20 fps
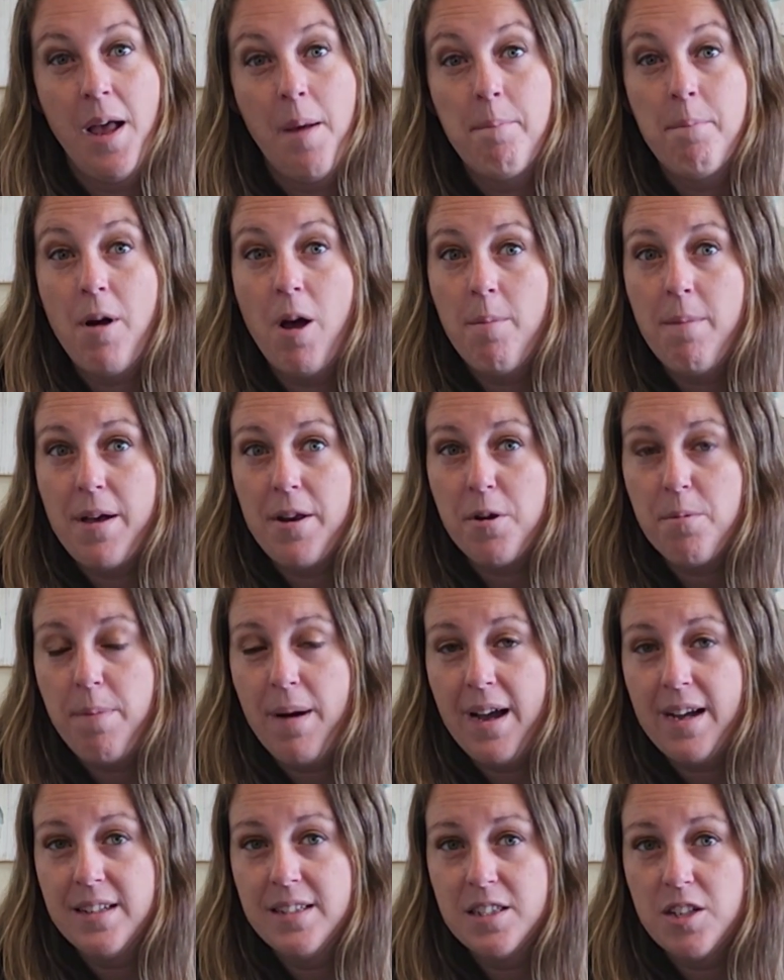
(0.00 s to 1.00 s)
Palmetto
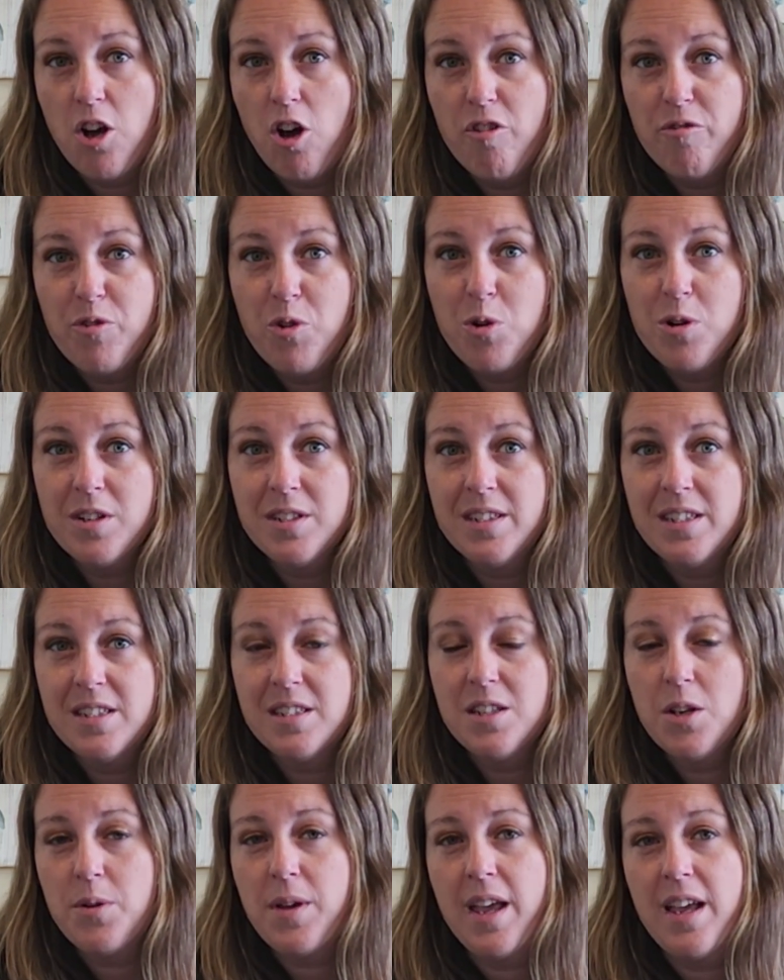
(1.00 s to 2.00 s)
Pines Golf Course is
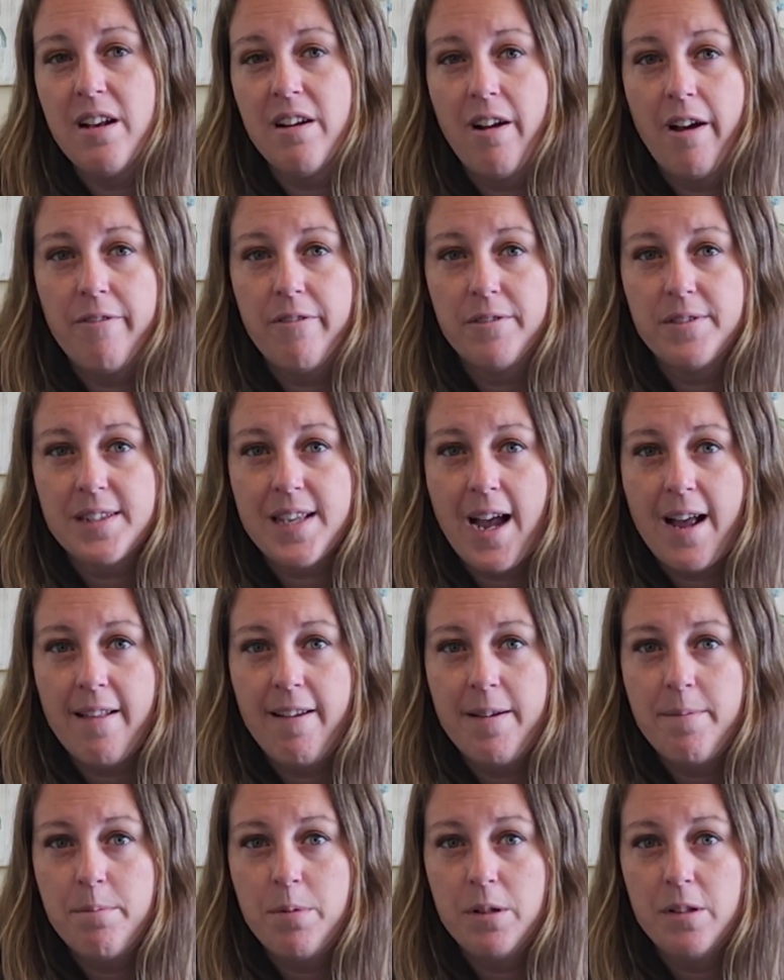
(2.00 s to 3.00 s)
located off of
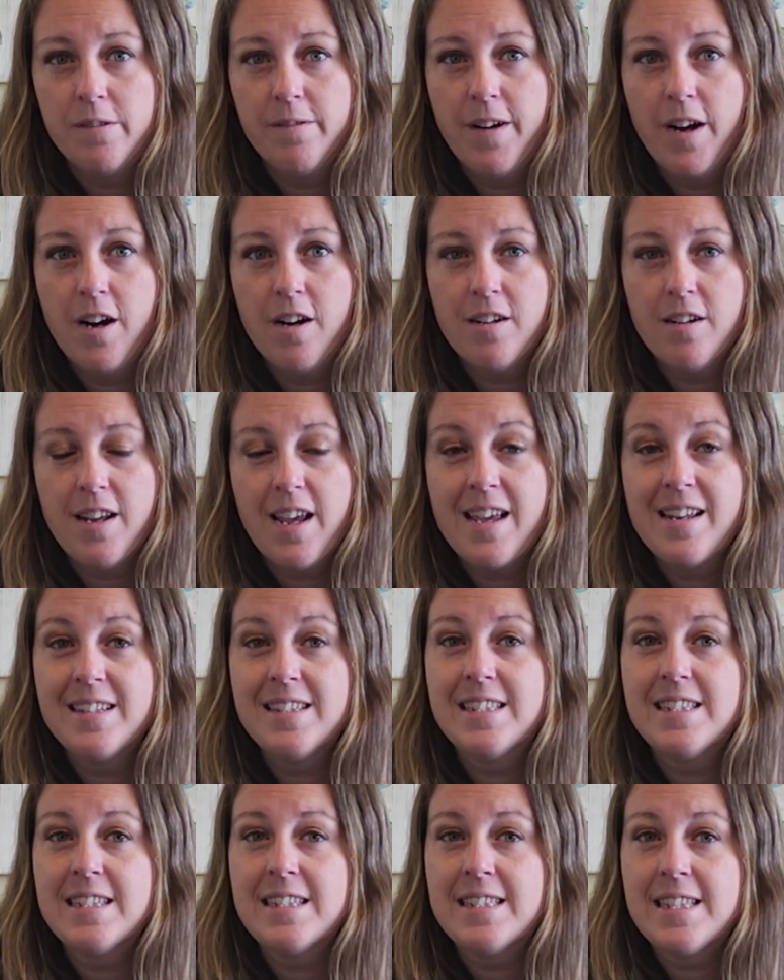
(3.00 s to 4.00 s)
Skyline Boulevard, and
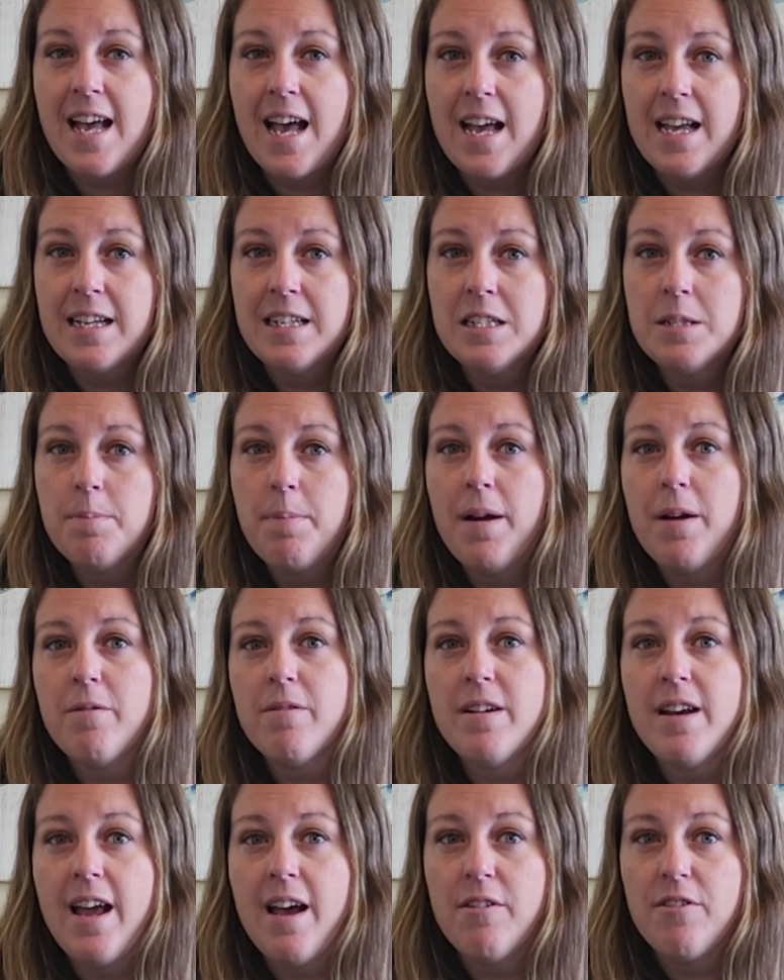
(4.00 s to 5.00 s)
it's designed by
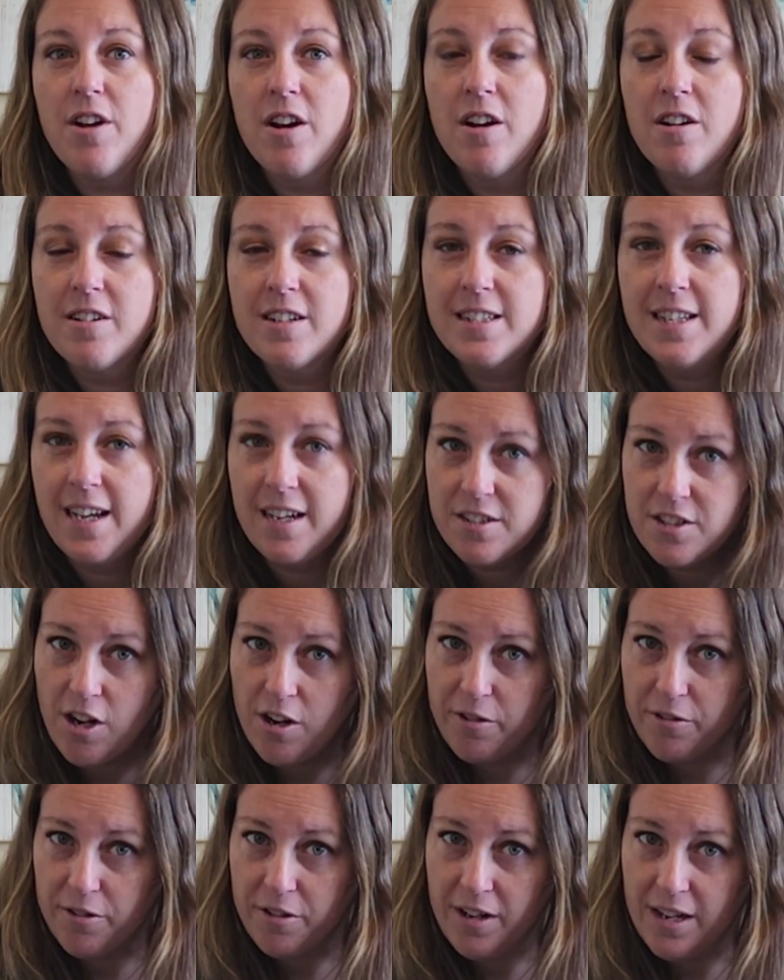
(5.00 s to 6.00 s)
renowned architect
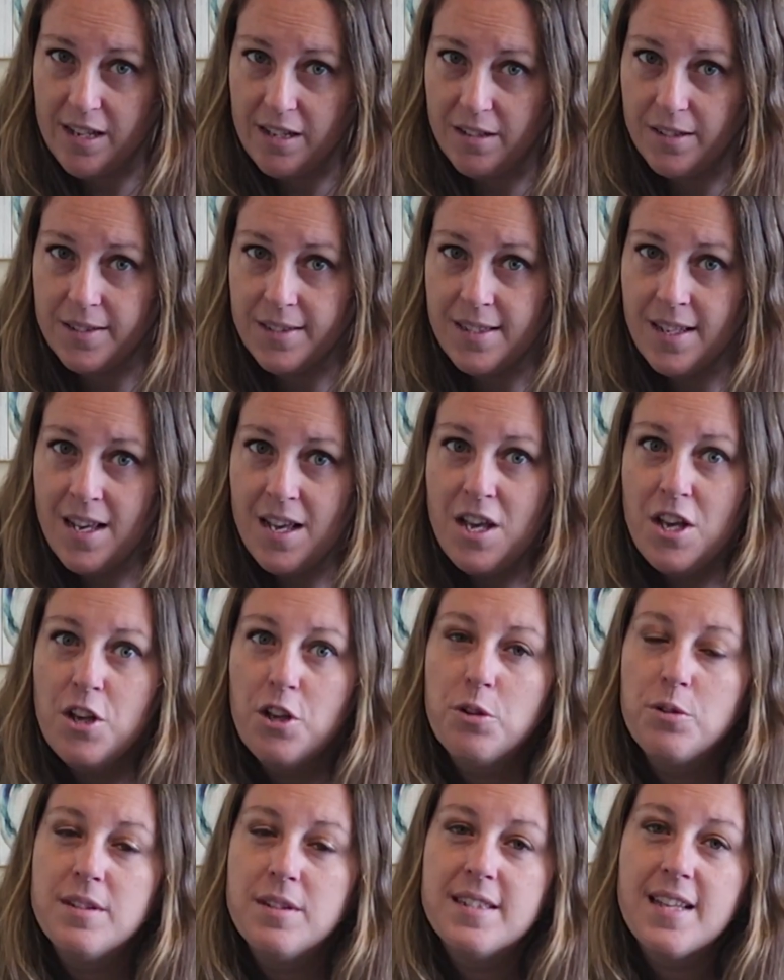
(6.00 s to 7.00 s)
Arthur Hills,
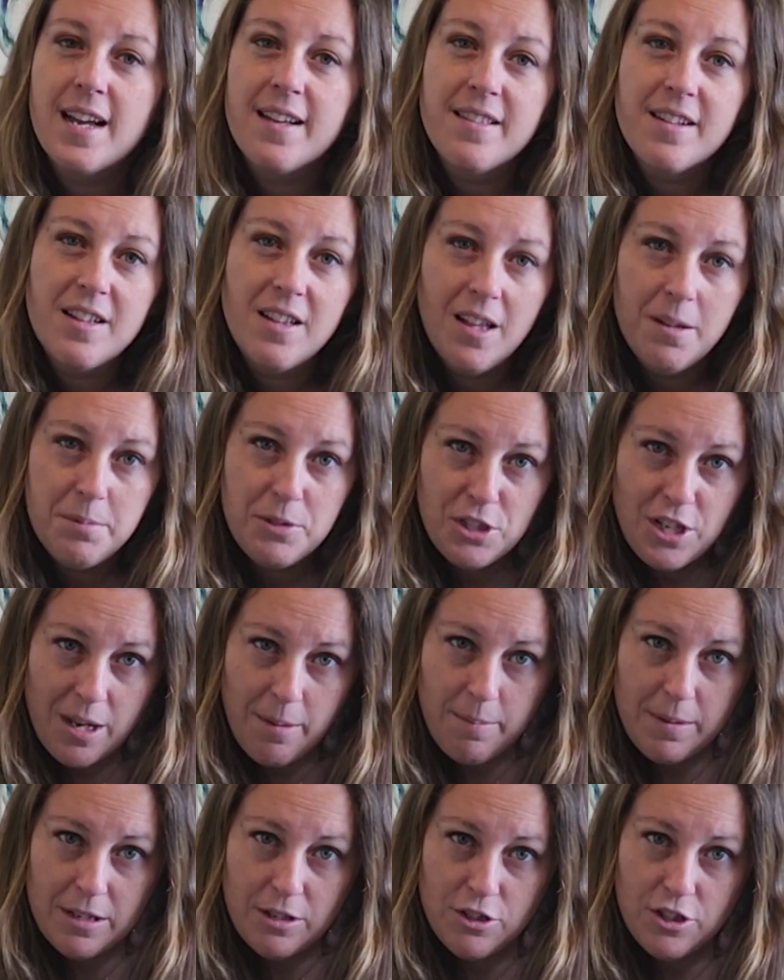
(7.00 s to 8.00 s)
who designed the club's
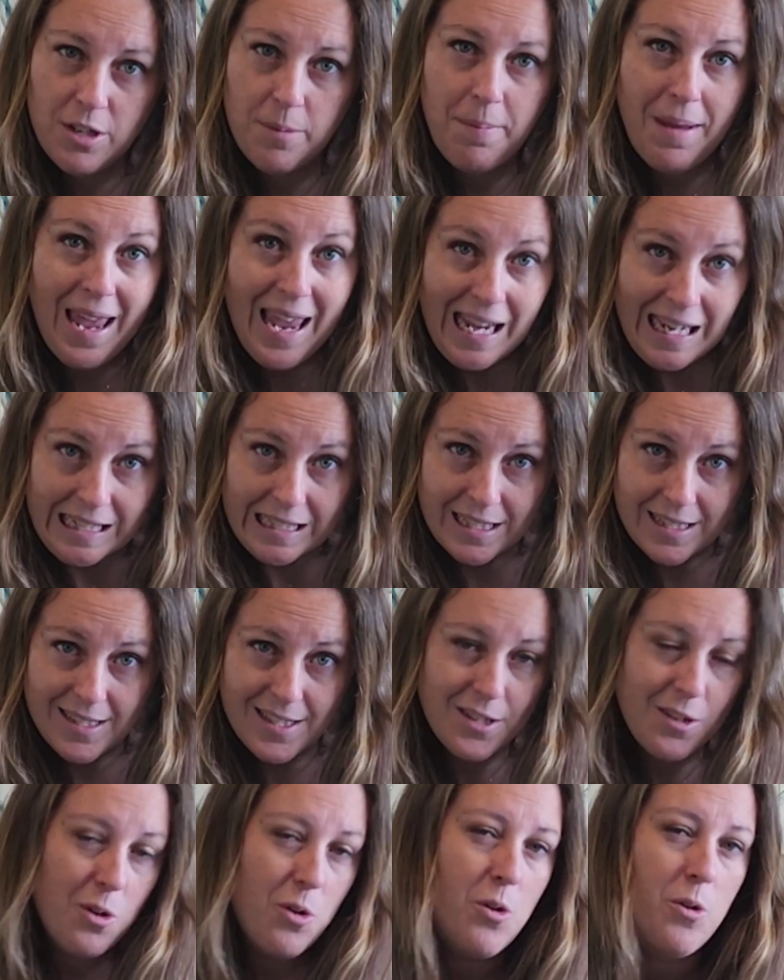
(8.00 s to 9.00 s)
championship
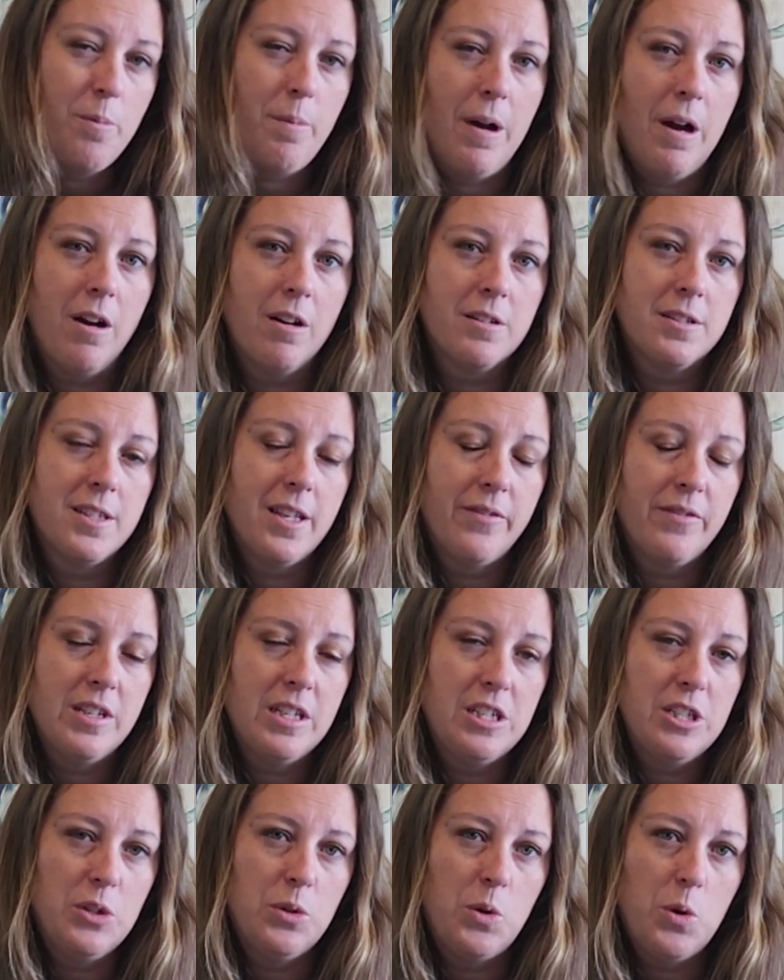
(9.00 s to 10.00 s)
18-hole par
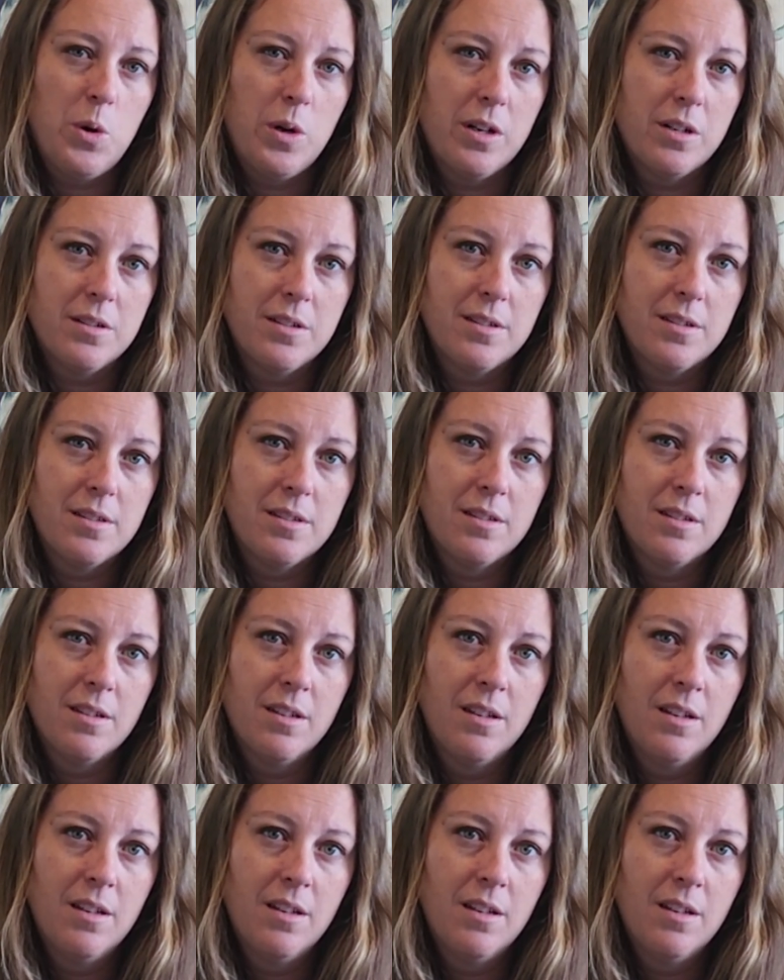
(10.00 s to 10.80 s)
72 course.